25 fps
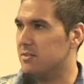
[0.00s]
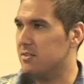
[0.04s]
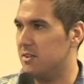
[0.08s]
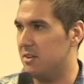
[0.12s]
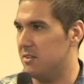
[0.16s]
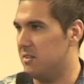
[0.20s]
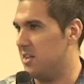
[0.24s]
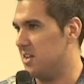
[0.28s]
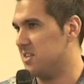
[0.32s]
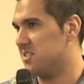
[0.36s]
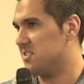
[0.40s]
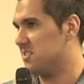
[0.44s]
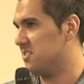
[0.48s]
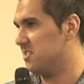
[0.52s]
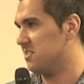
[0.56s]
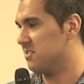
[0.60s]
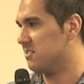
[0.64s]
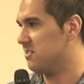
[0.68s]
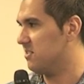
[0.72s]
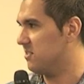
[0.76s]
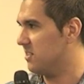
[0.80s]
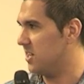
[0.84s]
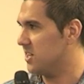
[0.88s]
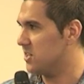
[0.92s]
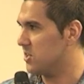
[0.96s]
so that's
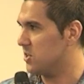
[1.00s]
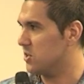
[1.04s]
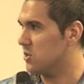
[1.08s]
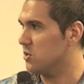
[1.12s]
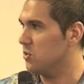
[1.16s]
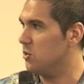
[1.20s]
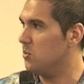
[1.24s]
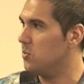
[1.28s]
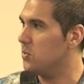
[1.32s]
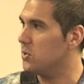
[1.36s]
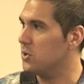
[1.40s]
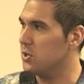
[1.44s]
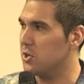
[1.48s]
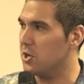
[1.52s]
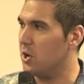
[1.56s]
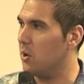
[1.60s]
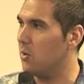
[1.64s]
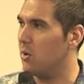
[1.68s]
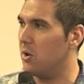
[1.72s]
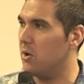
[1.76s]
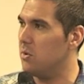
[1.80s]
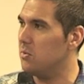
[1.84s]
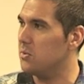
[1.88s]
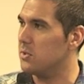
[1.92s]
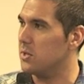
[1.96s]
just normal, you go
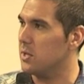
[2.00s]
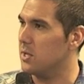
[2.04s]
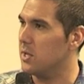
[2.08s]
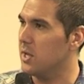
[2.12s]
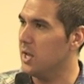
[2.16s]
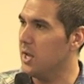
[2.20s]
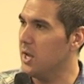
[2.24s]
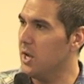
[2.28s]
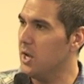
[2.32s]
along with it.